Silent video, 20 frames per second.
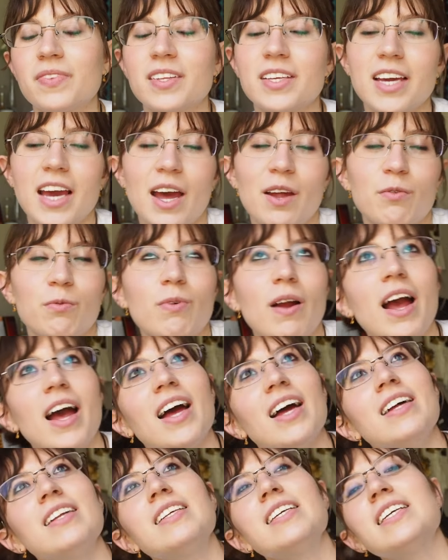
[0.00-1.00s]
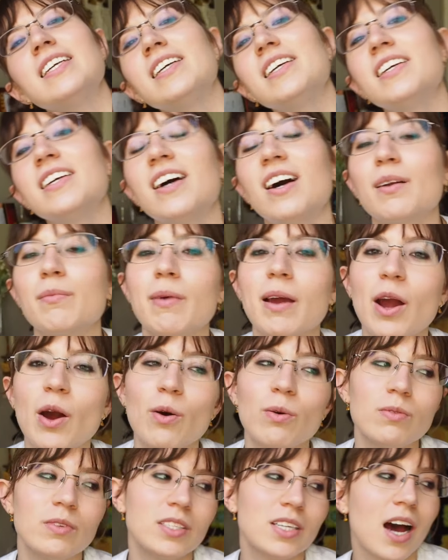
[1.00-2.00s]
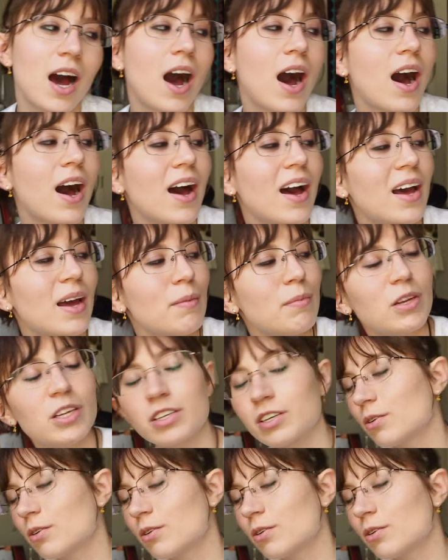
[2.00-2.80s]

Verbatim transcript: get ready on my own time and